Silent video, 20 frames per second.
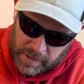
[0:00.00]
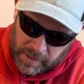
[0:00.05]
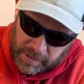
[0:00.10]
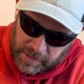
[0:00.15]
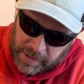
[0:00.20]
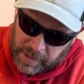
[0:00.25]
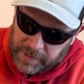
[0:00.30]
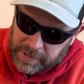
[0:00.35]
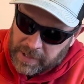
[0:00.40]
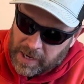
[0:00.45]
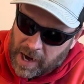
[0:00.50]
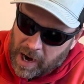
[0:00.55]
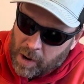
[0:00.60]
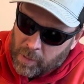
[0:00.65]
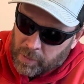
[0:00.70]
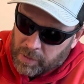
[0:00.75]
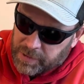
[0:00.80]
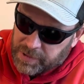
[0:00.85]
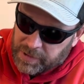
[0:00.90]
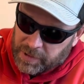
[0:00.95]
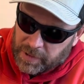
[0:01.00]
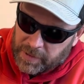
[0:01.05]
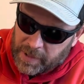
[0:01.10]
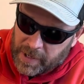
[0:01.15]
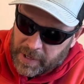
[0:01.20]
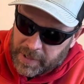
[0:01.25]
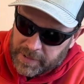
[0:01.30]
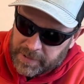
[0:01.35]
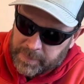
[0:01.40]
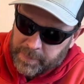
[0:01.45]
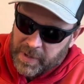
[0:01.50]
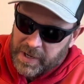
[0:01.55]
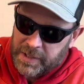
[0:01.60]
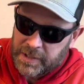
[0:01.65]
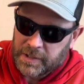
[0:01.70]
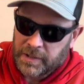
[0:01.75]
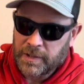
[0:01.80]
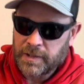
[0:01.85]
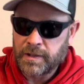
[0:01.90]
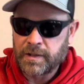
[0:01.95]
get the hours on that is
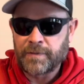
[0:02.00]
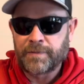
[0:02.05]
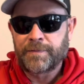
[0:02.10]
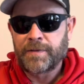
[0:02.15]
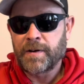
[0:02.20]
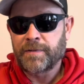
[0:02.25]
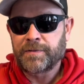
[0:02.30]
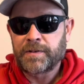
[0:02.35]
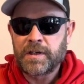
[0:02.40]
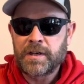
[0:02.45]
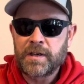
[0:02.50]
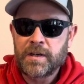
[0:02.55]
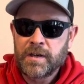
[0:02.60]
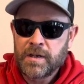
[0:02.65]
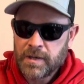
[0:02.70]
basically the 50.